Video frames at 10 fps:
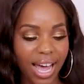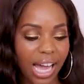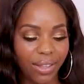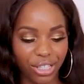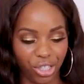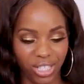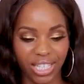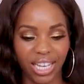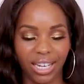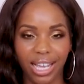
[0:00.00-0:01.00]
and this is just
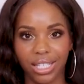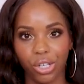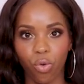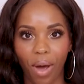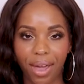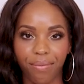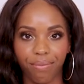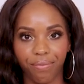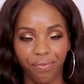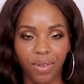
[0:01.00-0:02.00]
like a nice little white
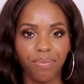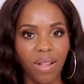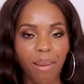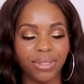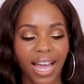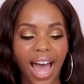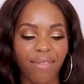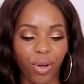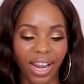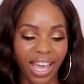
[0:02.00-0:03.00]
flip-flop to have
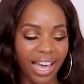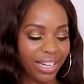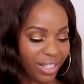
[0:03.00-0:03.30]
on hand.